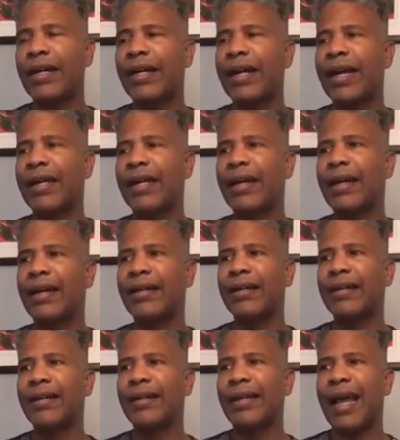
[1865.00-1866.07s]
And
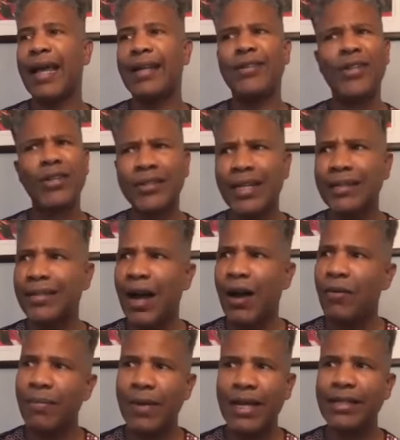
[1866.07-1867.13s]
sometimes
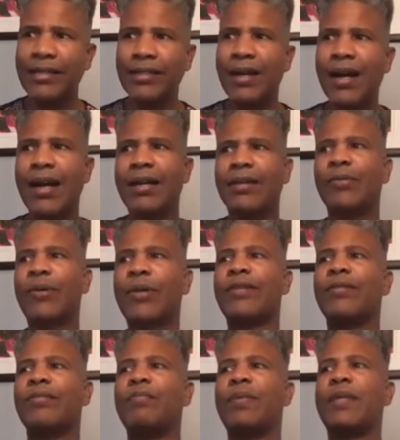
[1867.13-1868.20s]
how many times we
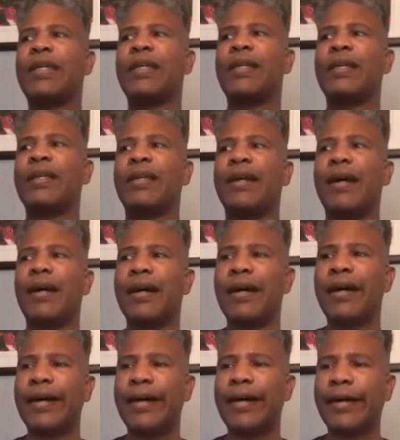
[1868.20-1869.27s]
could be,
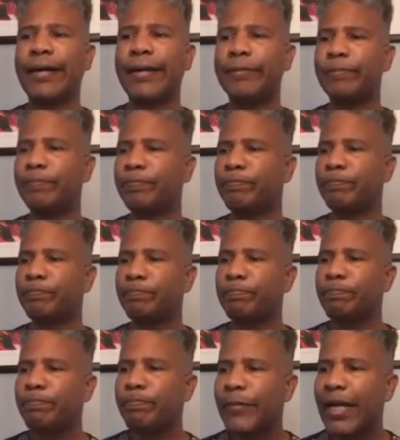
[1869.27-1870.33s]
I
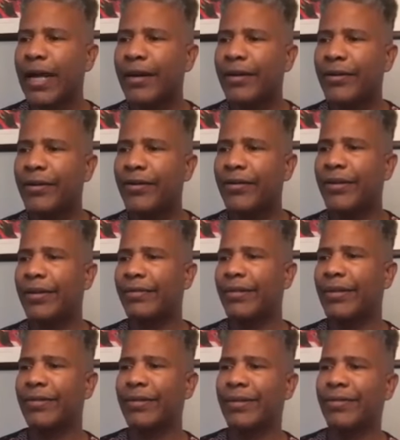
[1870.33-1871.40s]
don't know
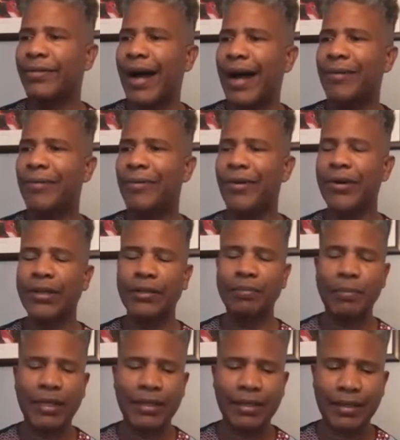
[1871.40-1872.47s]
the right
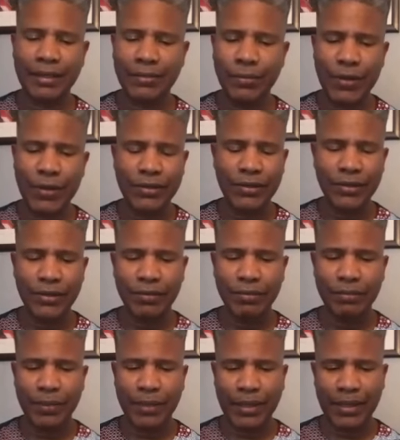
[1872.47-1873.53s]
word, but we
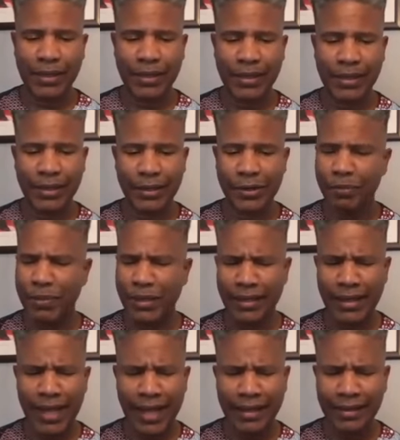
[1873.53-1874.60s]
could be a little
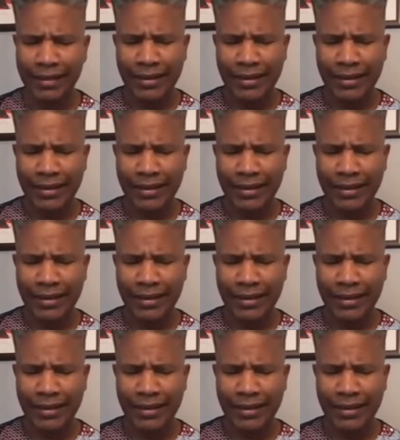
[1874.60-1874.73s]
bit like